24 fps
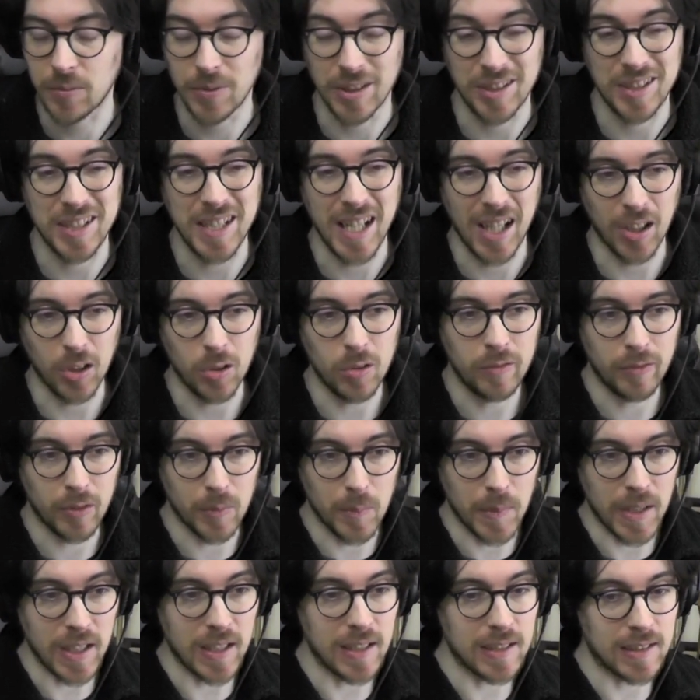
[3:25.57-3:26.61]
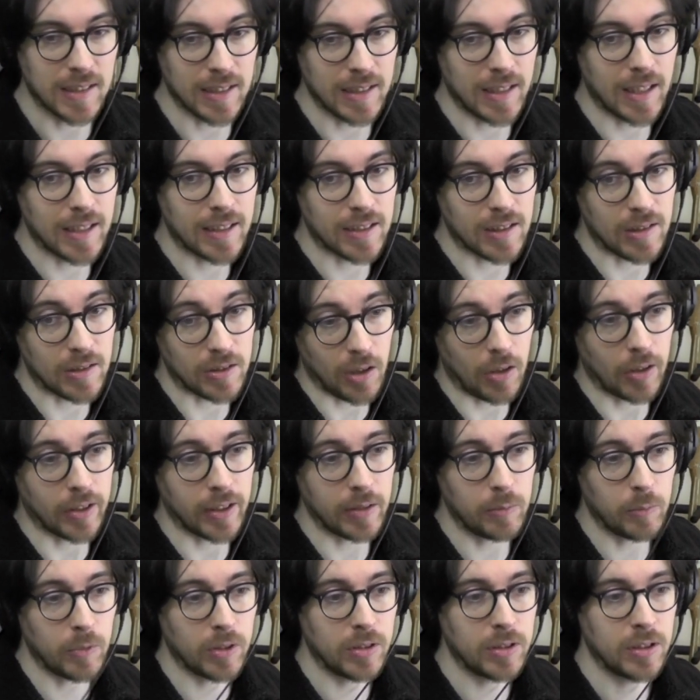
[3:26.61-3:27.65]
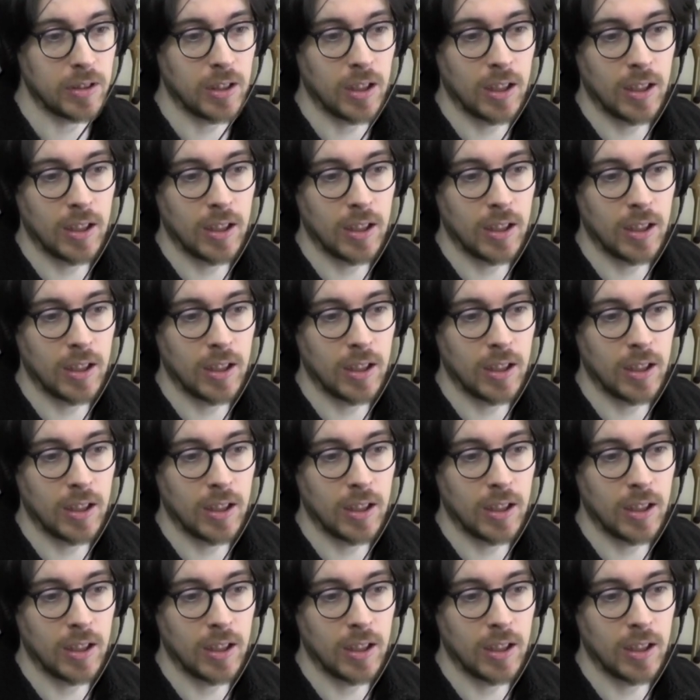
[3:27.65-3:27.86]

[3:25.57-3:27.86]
the cello for me is the nicest sounding one.